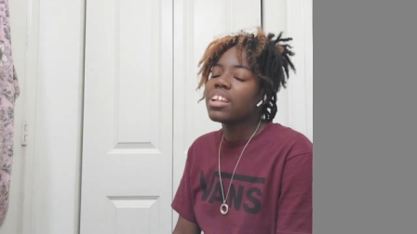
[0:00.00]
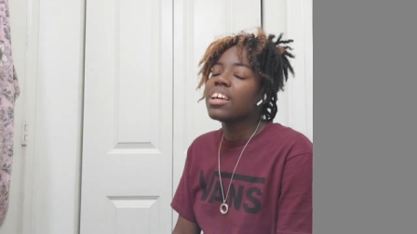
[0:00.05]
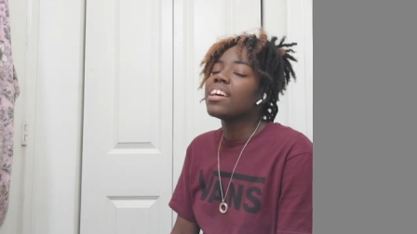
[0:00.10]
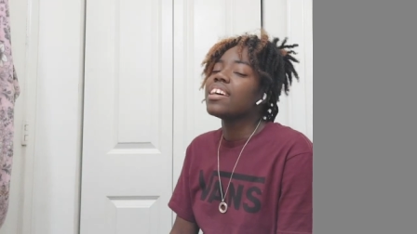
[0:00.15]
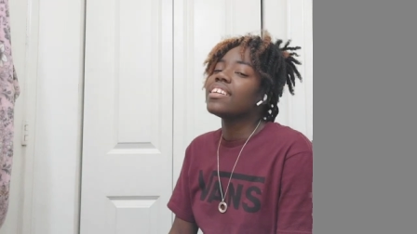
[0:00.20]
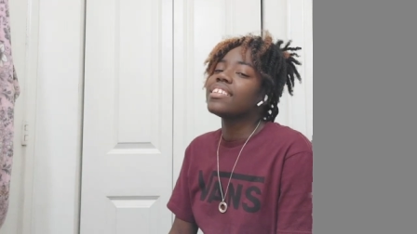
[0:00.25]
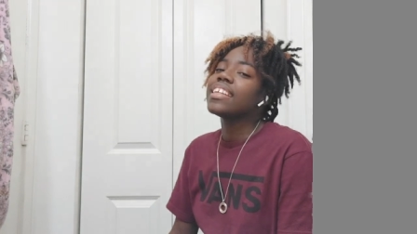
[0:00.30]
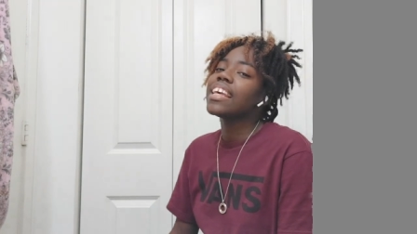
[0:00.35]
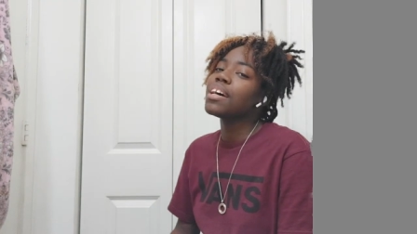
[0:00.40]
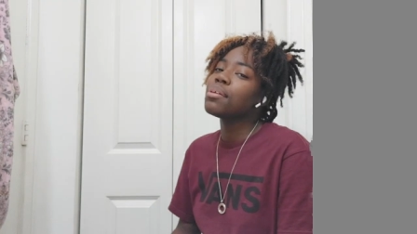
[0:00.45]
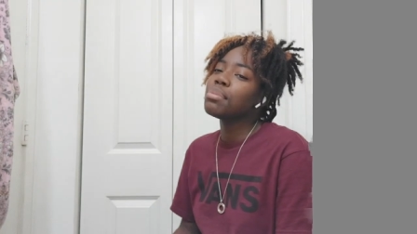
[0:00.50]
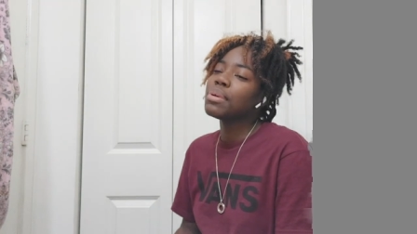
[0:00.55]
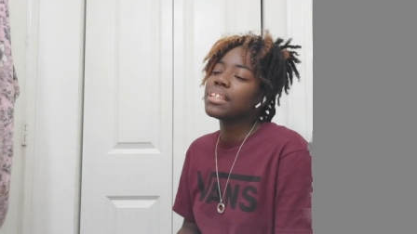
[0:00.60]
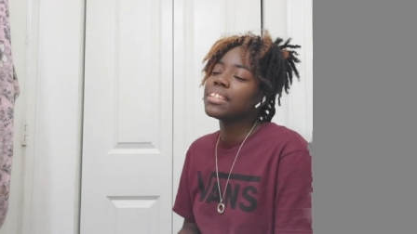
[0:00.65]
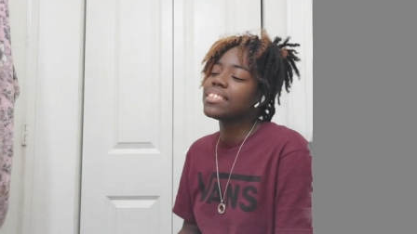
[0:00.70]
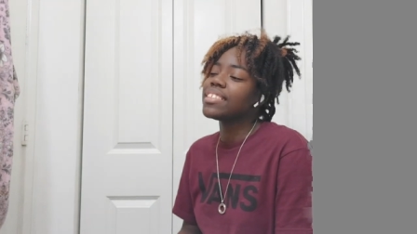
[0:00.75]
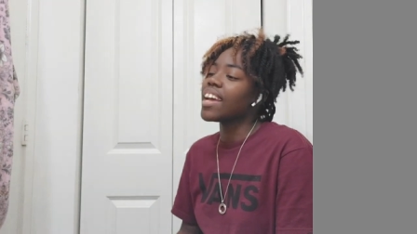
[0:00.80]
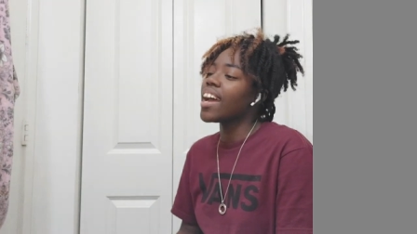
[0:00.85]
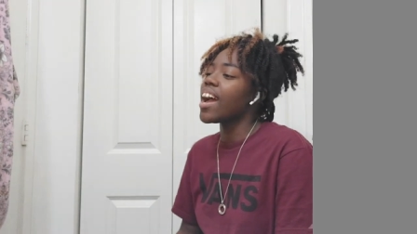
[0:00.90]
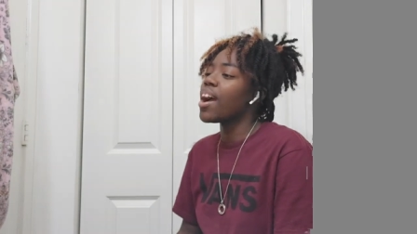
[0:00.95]
That'd be
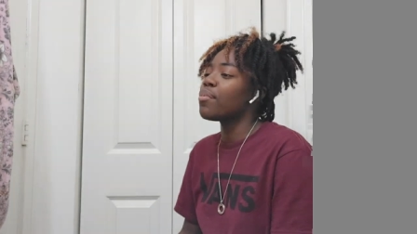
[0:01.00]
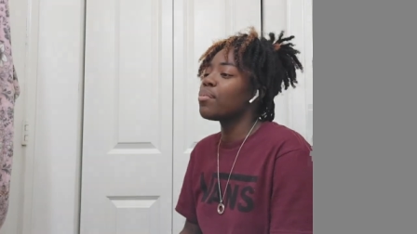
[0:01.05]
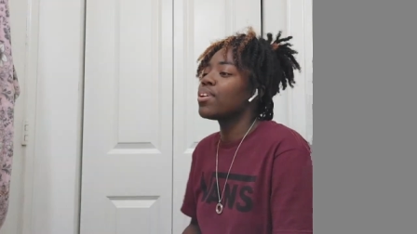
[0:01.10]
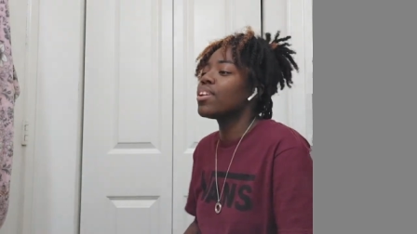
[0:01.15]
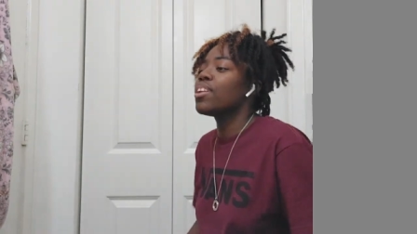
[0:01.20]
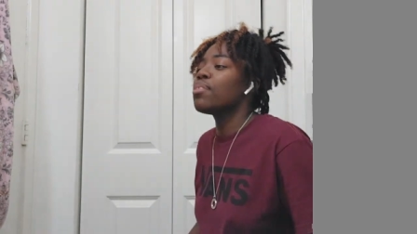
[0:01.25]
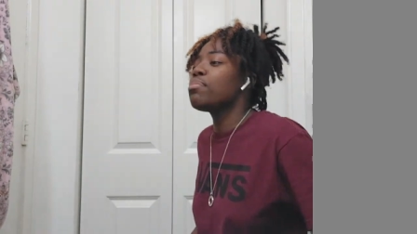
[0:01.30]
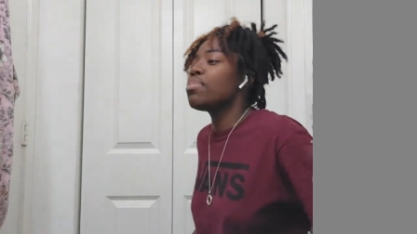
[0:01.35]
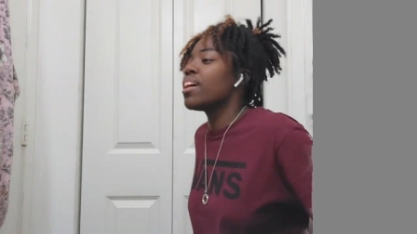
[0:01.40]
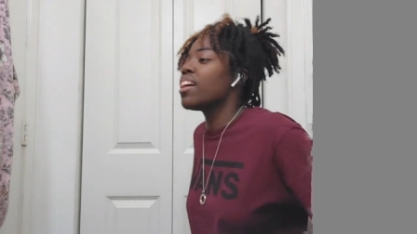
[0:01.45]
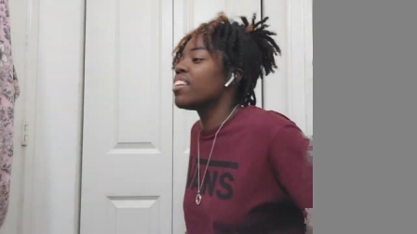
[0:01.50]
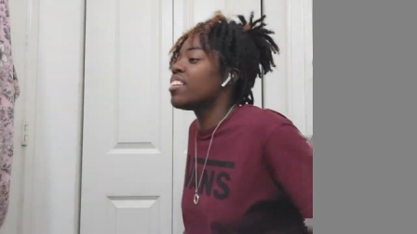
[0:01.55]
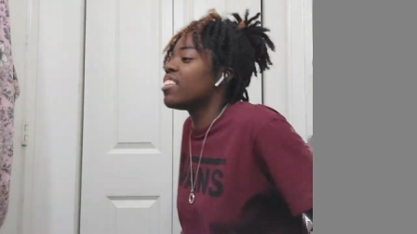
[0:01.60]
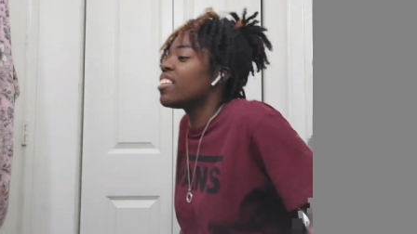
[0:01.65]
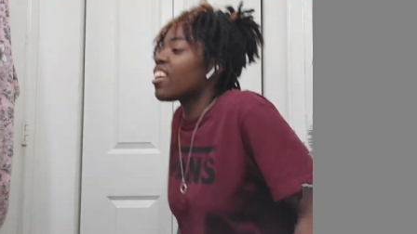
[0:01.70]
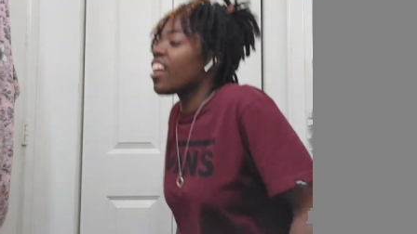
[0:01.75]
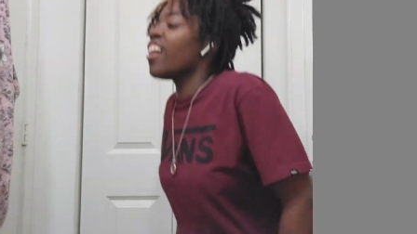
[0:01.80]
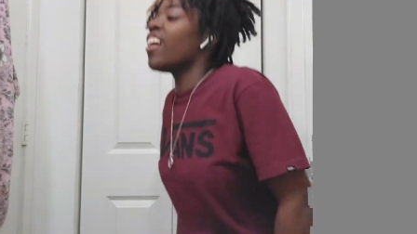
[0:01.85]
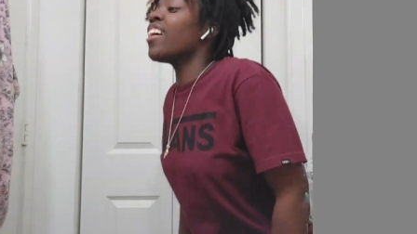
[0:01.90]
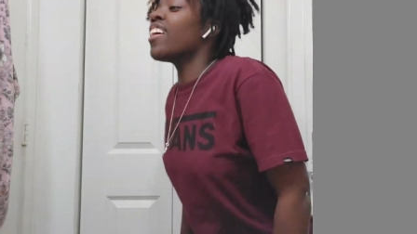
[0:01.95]
sad when it'd be a good
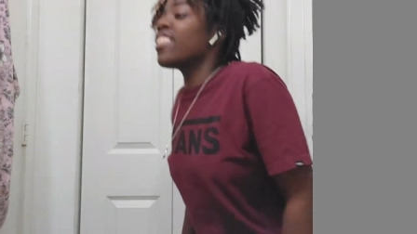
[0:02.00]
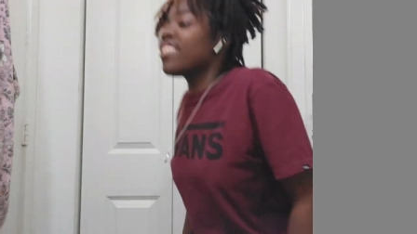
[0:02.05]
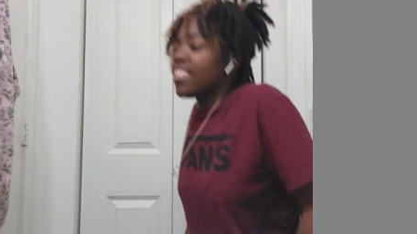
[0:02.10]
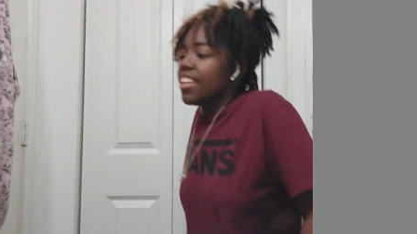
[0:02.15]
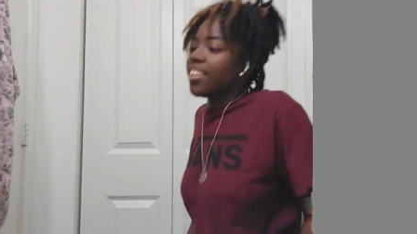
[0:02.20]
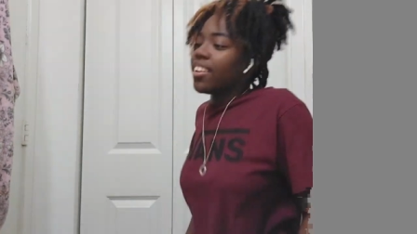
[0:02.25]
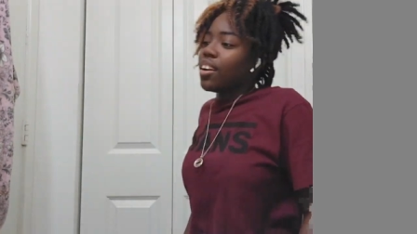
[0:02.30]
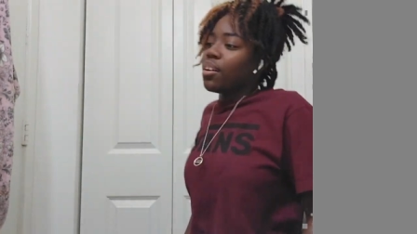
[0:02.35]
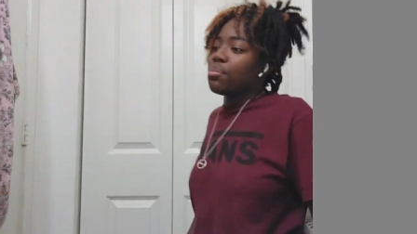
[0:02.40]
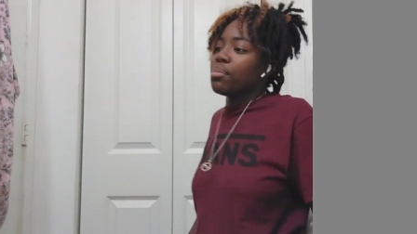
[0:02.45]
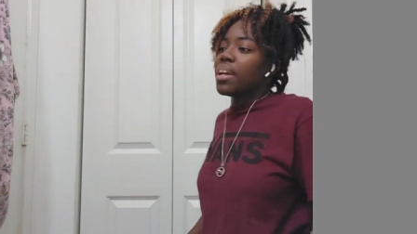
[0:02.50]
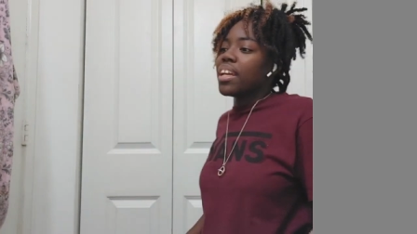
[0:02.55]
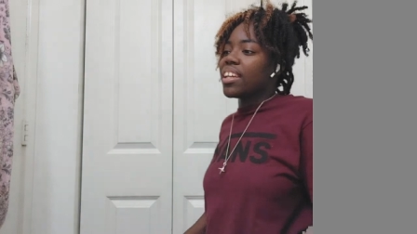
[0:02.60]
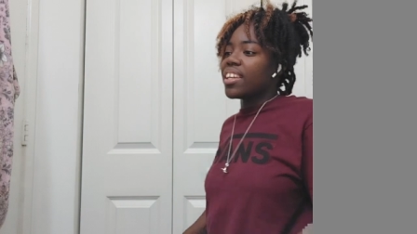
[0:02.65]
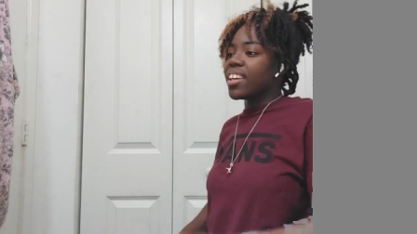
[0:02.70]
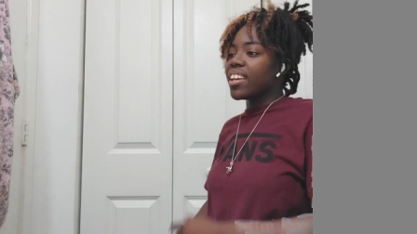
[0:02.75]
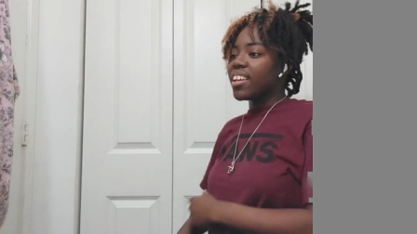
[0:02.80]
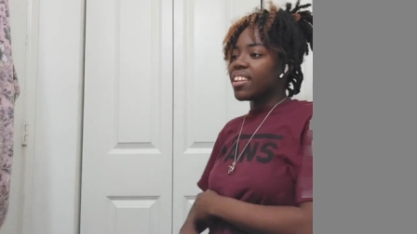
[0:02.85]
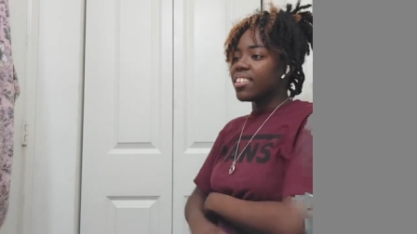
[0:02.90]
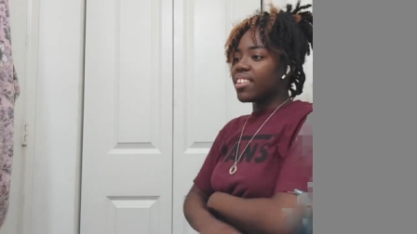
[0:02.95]
artist and they don't
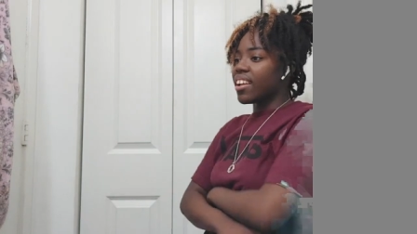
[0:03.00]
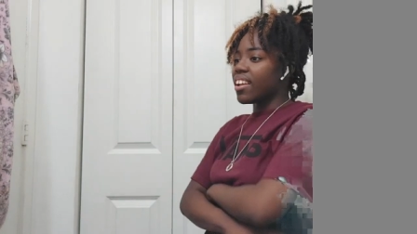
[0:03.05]
make it.